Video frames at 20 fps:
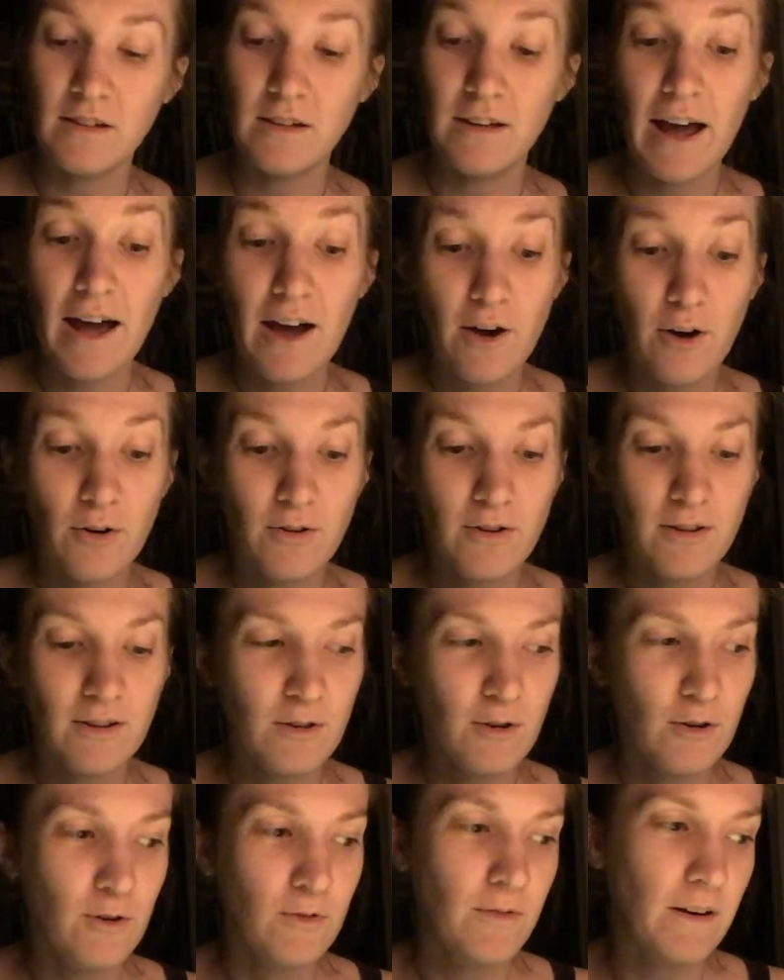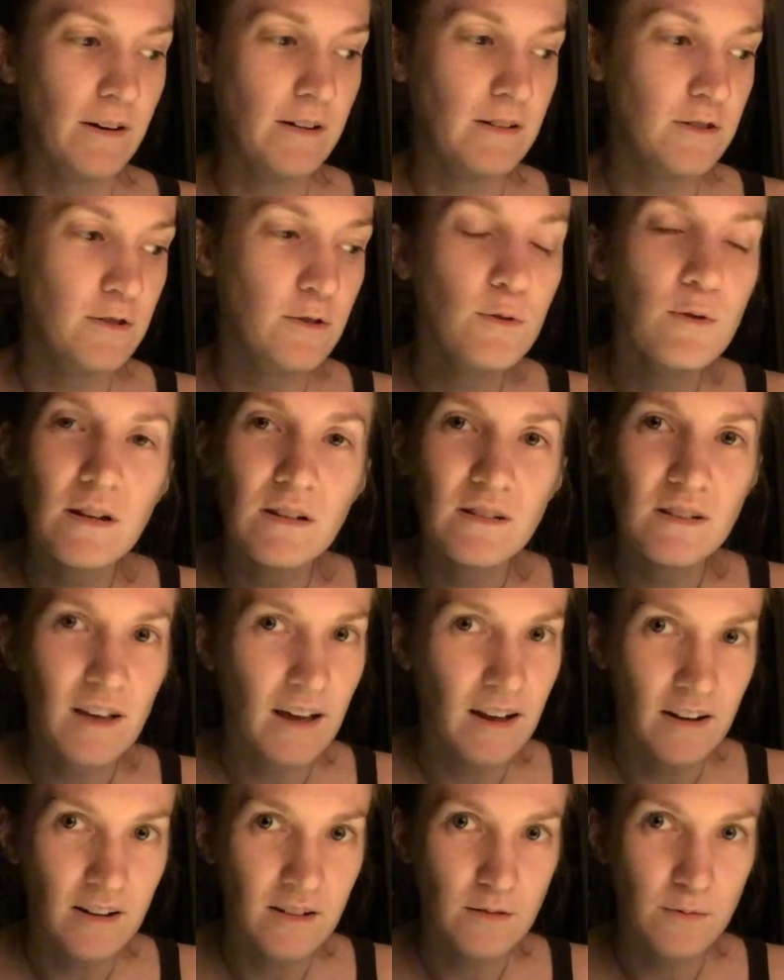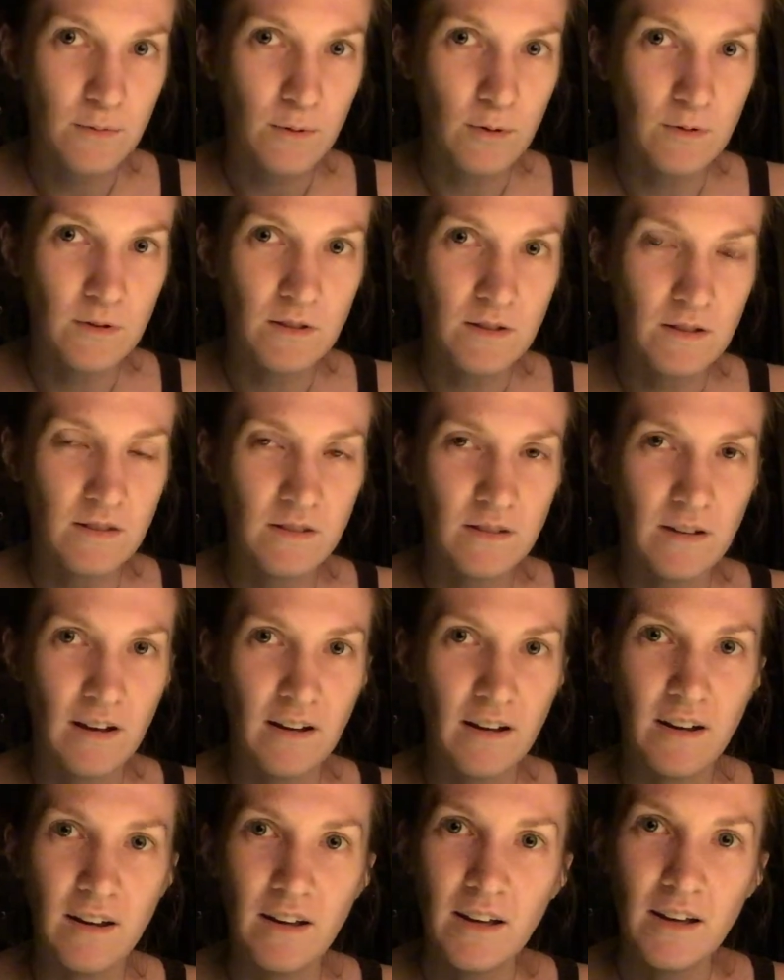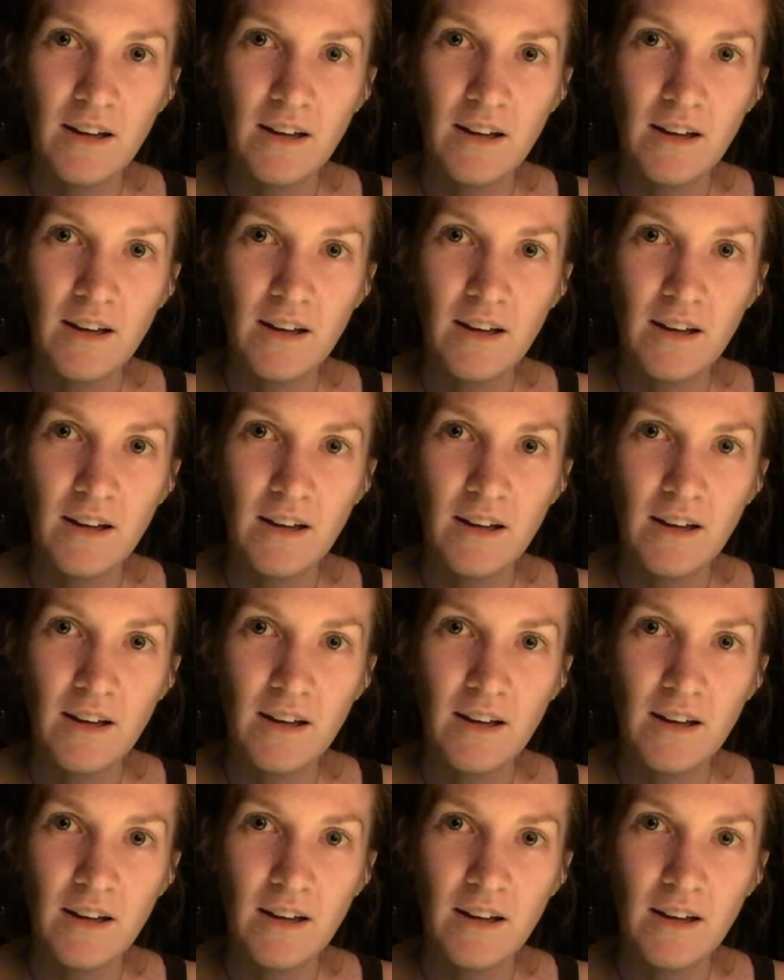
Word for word: Now, you know, if I do get exposed to sun,